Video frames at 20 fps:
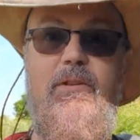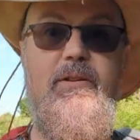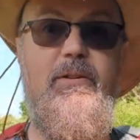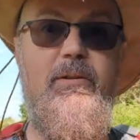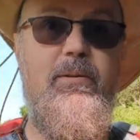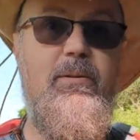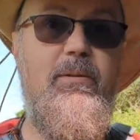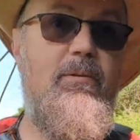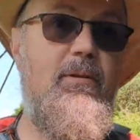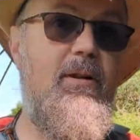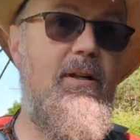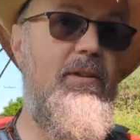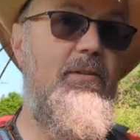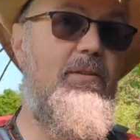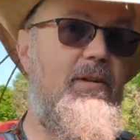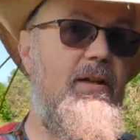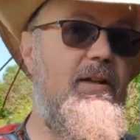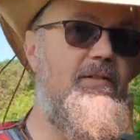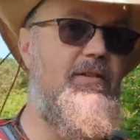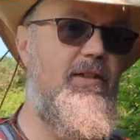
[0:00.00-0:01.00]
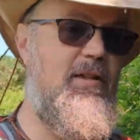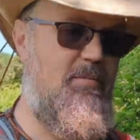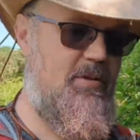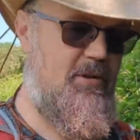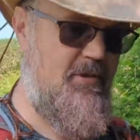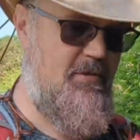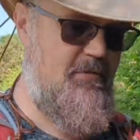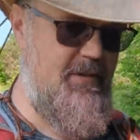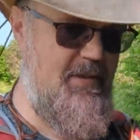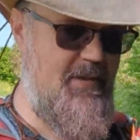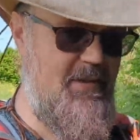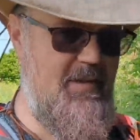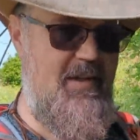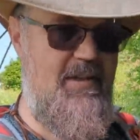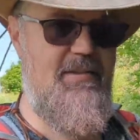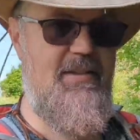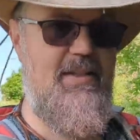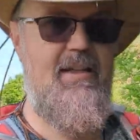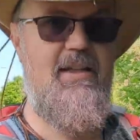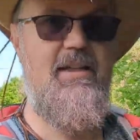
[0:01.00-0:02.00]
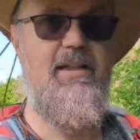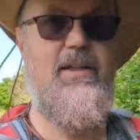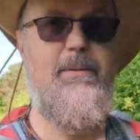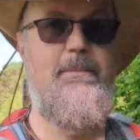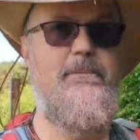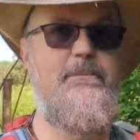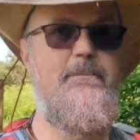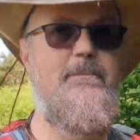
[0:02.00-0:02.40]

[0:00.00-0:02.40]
to do rather a nice cup of coffee and a slice of cake.